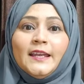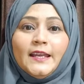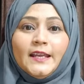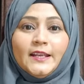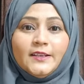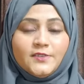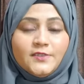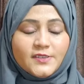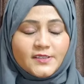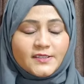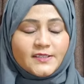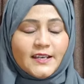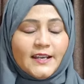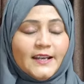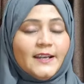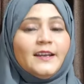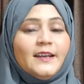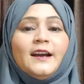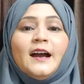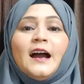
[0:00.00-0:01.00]

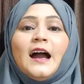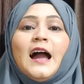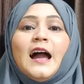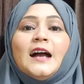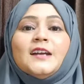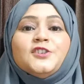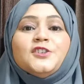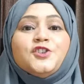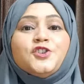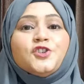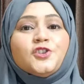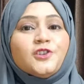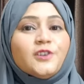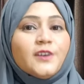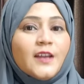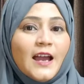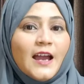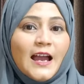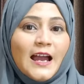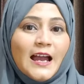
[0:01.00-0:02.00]
Instead, I
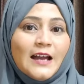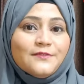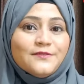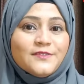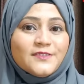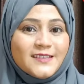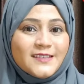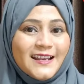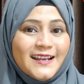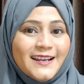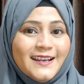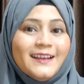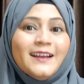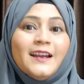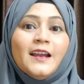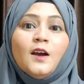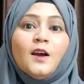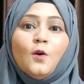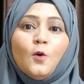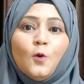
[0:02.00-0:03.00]
should have said,
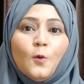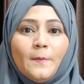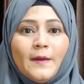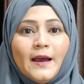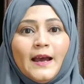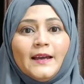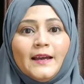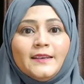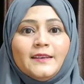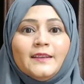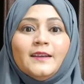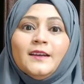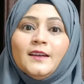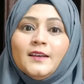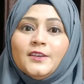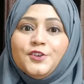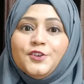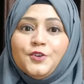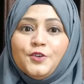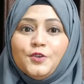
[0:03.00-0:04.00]
oh man,
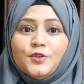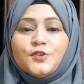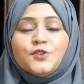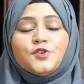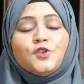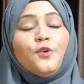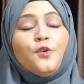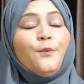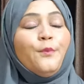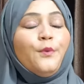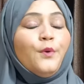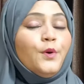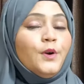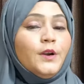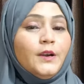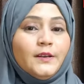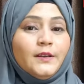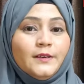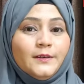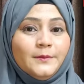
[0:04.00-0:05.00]
you look so
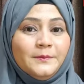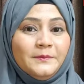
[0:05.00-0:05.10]
bored.